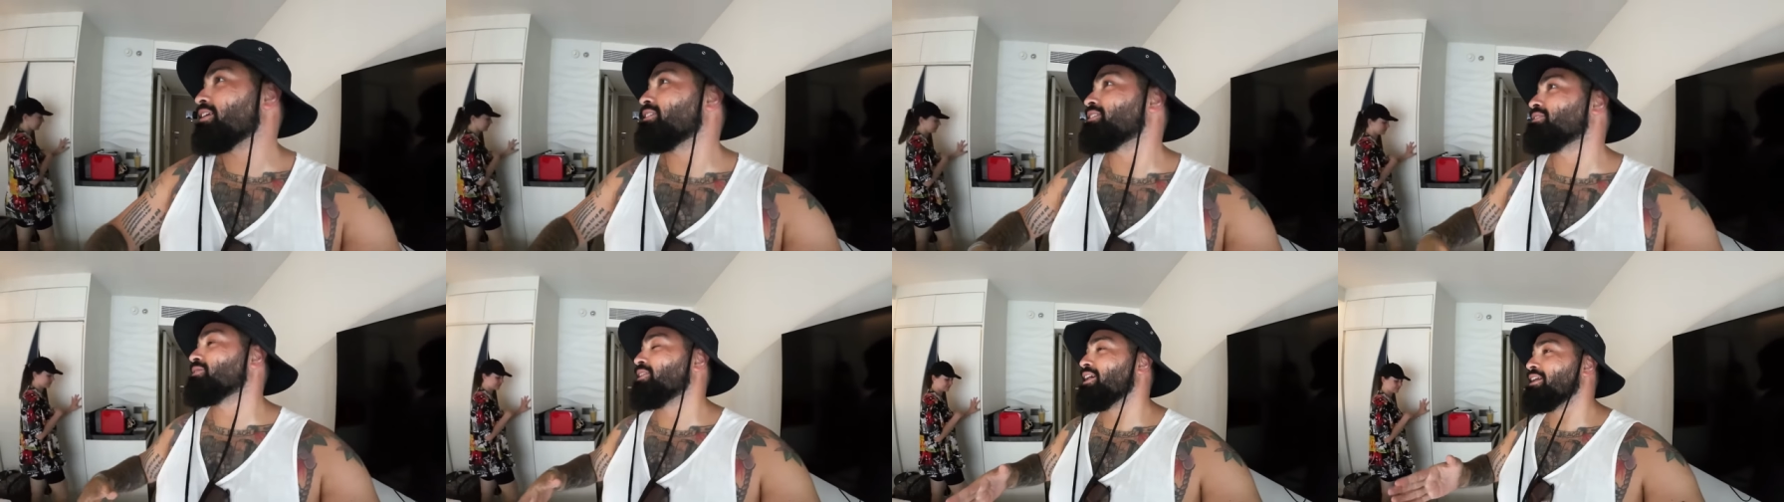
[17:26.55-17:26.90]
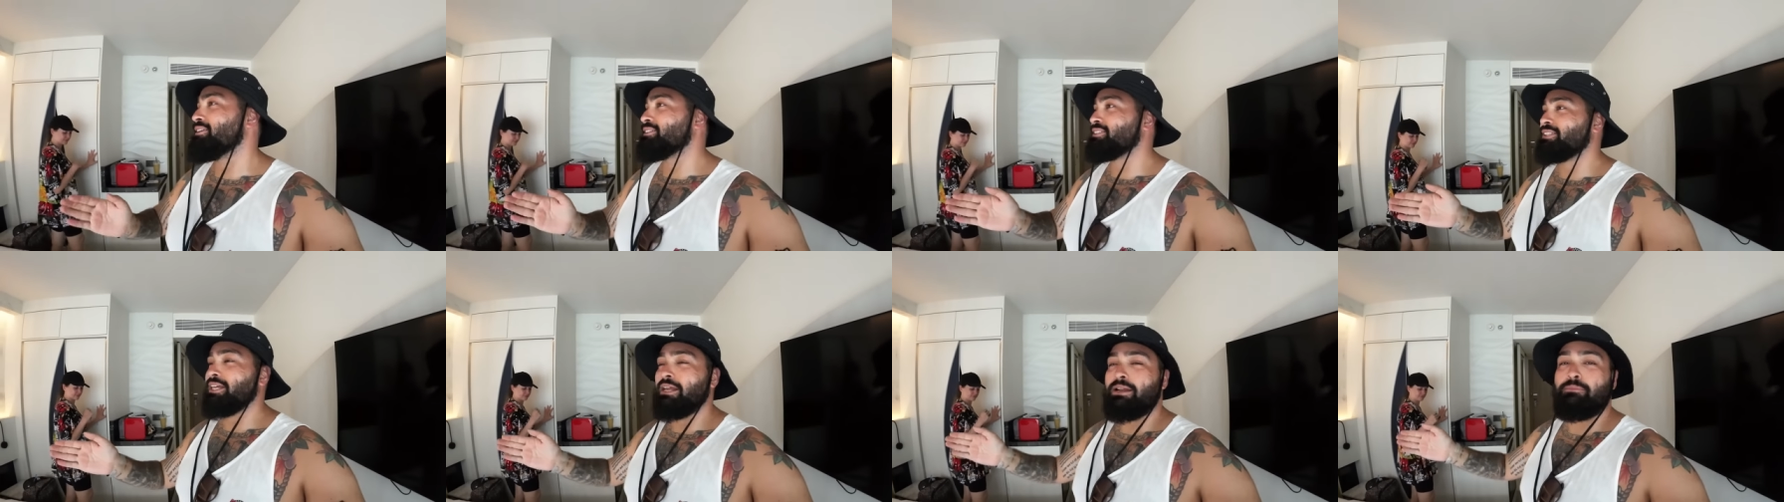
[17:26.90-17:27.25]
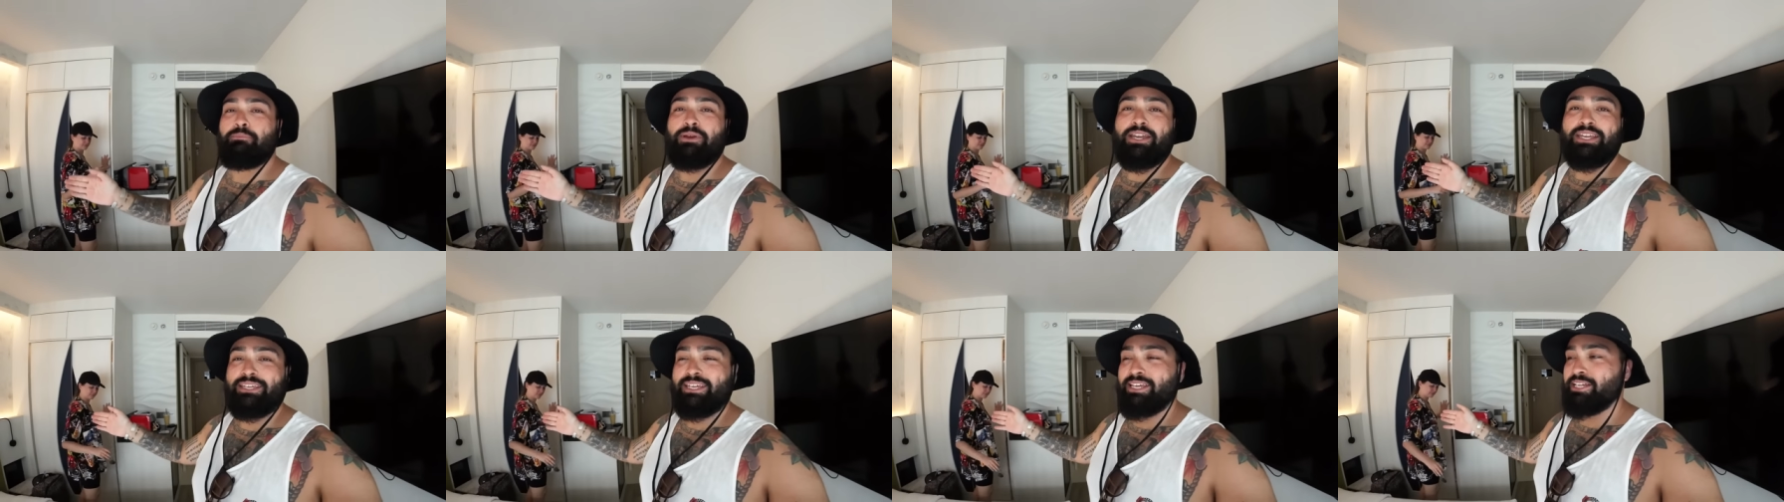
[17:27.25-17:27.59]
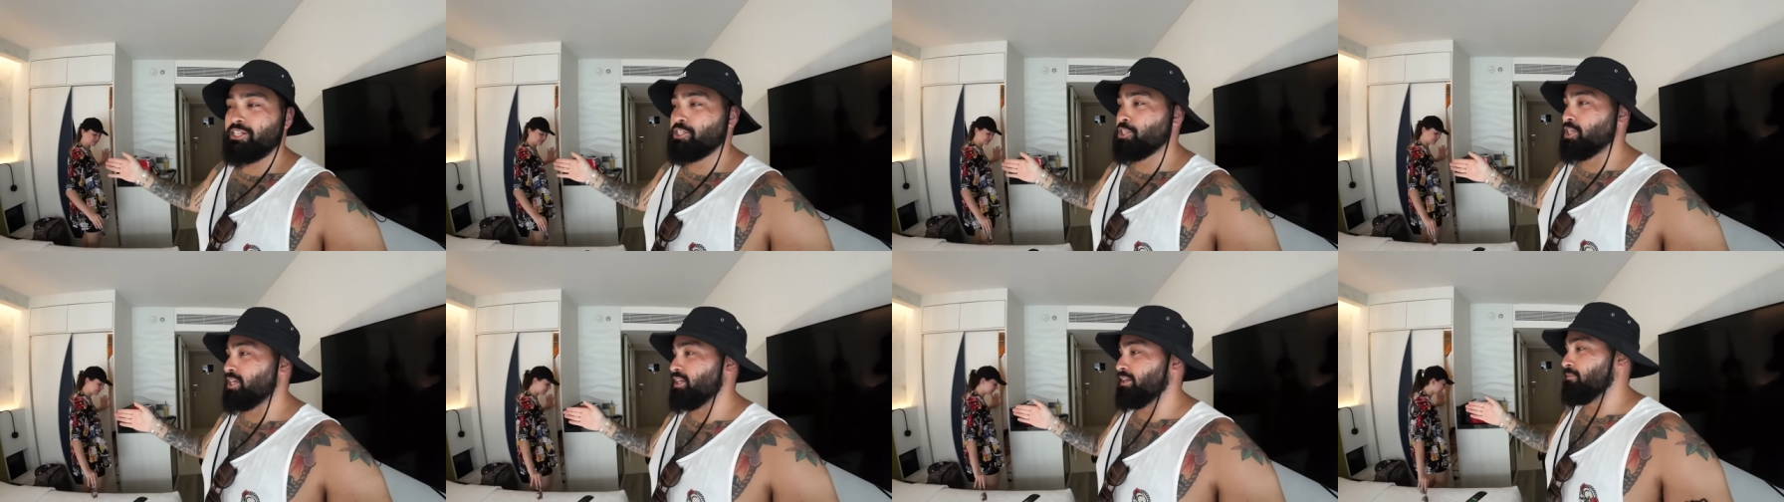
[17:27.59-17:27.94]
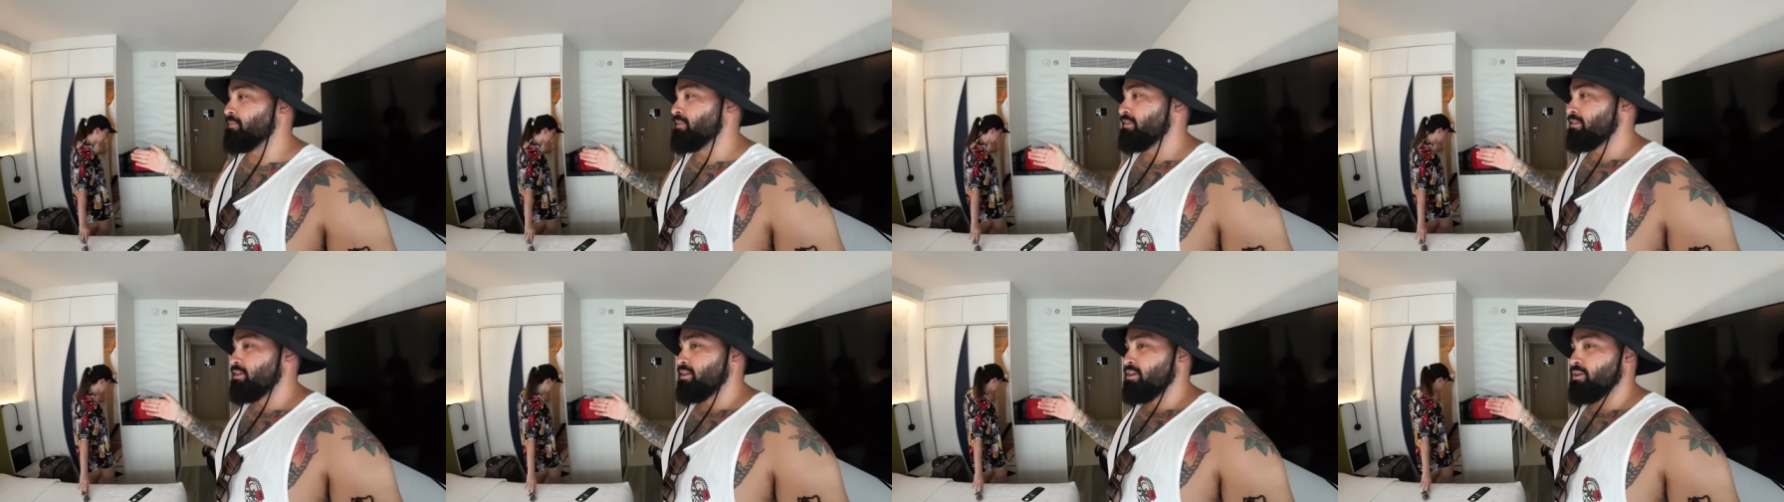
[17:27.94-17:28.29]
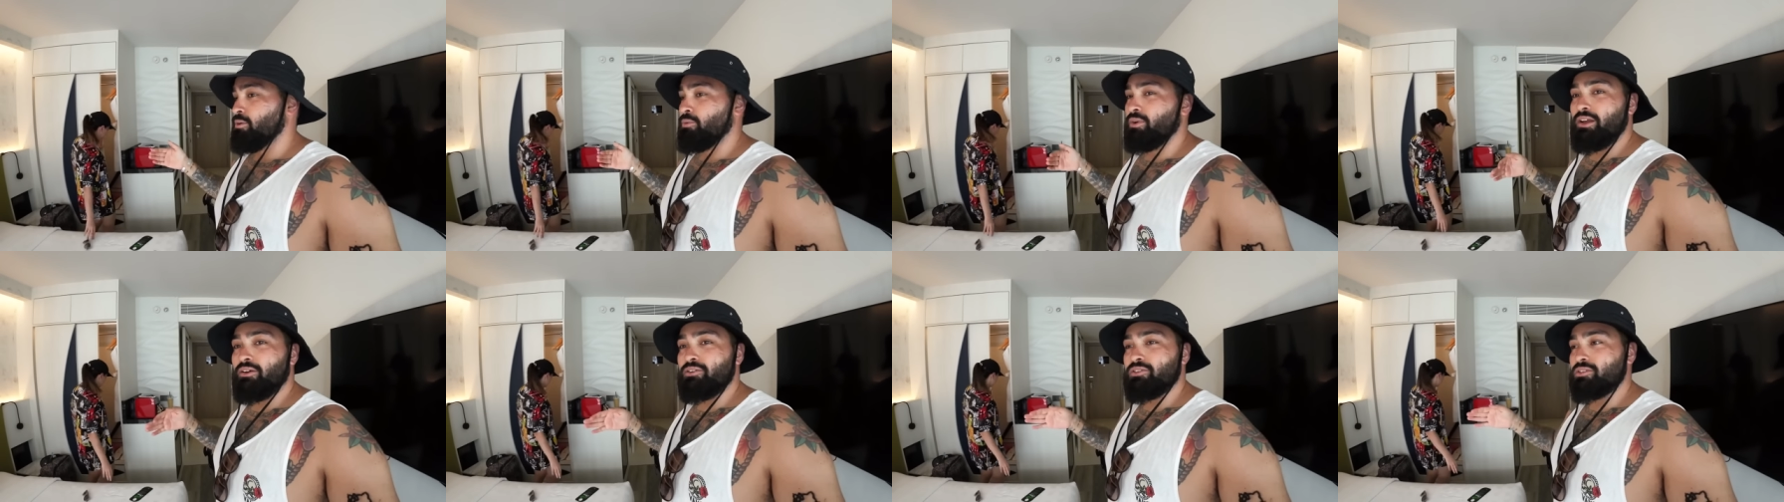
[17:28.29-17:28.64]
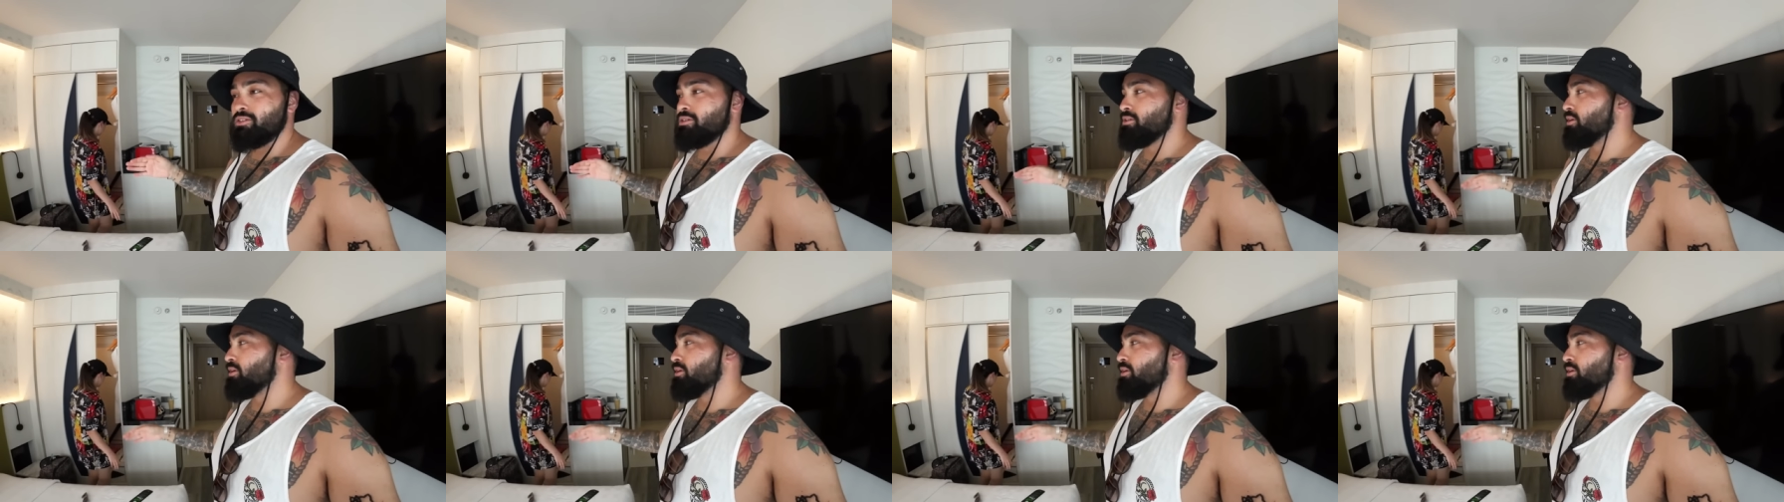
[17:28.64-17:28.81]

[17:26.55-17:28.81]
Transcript: on right inside of my kitchen when I was